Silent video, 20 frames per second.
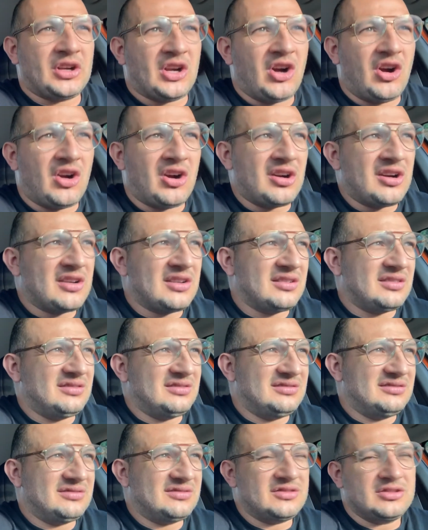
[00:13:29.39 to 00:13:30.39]
car
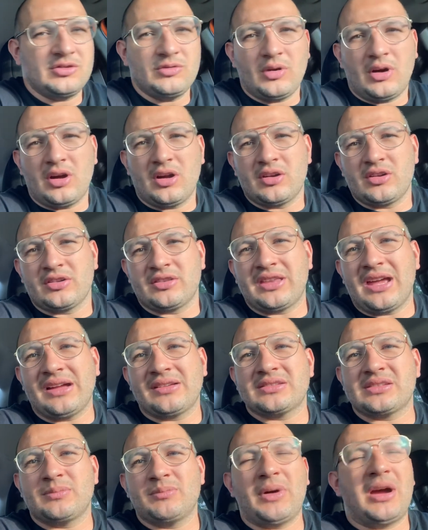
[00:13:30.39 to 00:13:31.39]
to
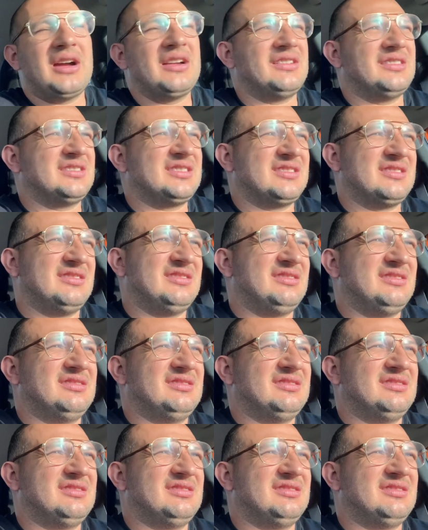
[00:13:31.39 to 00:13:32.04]
100,000 miles.